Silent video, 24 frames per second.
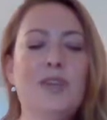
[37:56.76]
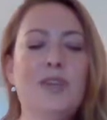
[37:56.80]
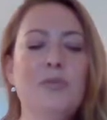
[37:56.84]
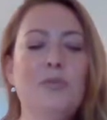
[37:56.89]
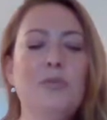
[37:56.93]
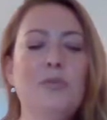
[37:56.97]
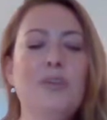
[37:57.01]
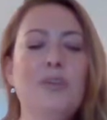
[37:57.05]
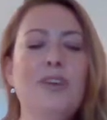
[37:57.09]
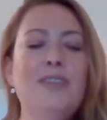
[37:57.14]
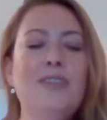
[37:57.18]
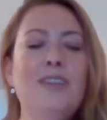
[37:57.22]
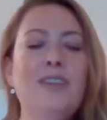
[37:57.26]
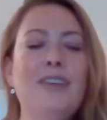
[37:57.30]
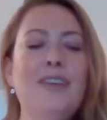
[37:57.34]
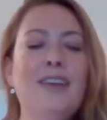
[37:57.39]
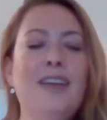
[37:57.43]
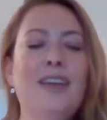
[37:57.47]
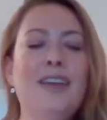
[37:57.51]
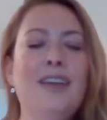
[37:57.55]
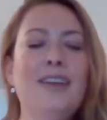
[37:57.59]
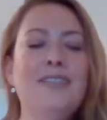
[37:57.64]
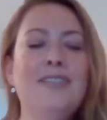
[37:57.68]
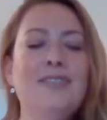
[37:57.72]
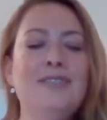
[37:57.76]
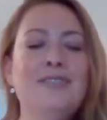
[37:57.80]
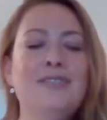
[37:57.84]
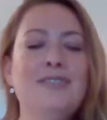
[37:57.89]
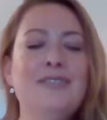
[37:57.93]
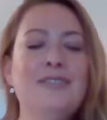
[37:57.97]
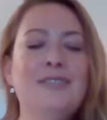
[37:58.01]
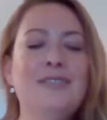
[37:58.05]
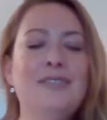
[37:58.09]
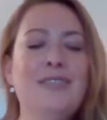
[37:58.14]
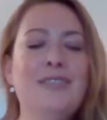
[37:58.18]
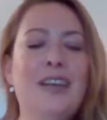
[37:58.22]
And breathing
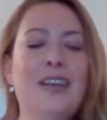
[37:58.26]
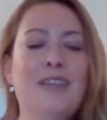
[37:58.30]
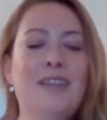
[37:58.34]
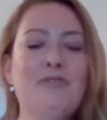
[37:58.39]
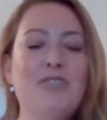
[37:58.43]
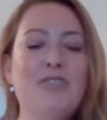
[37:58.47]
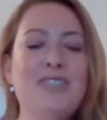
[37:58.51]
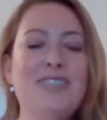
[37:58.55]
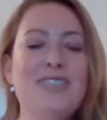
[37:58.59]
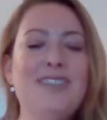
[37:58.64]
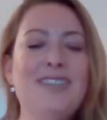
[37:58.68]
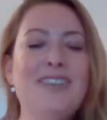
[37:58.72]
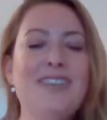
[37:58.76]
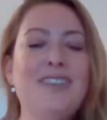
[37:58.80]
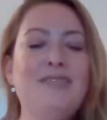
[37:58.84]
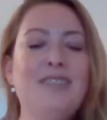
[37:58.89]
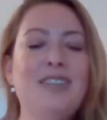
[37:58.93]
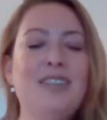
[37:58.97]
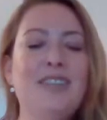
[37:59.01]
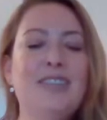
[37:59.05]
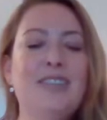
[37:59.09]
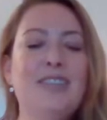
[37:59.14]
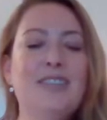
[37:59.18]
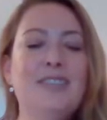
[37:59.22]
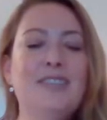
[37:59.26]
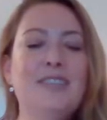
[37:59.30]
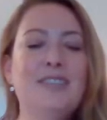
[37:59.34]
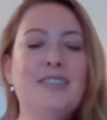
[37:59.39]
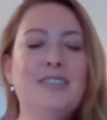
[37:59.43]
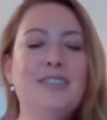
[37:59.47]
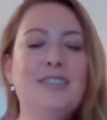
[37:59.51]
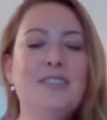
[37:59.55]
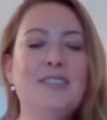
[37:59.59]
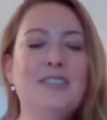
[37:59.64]
in and receiving